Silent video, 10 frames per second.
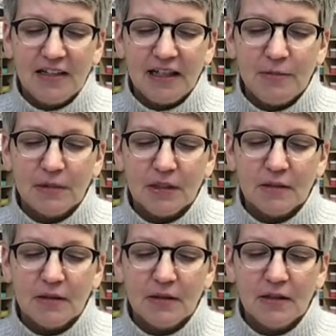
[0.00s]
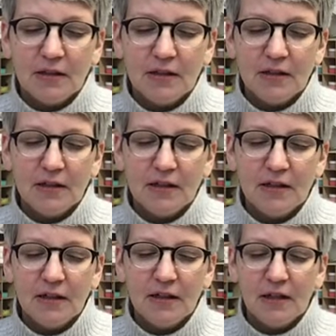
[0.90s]
Names?
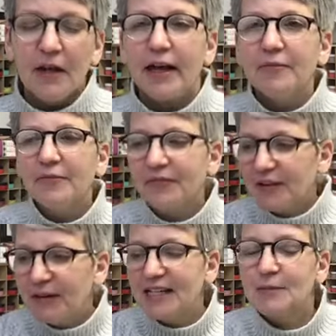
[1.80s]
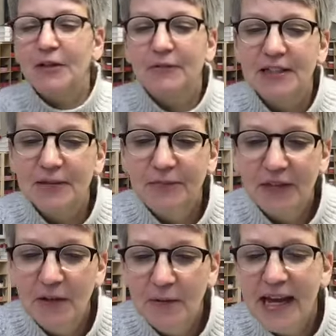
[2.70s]
Okay, we got some good ones.
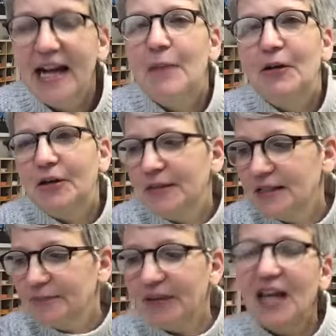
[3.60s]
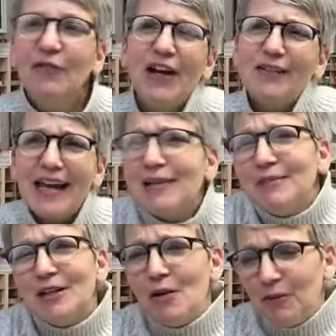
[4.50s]
We got a couple good ones. And if we don't like them,
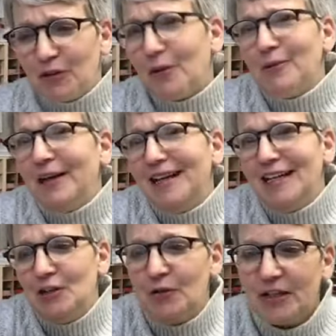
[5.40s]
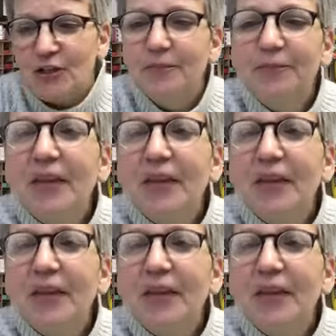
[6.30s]
you know what? We'll throw it away and get a new question.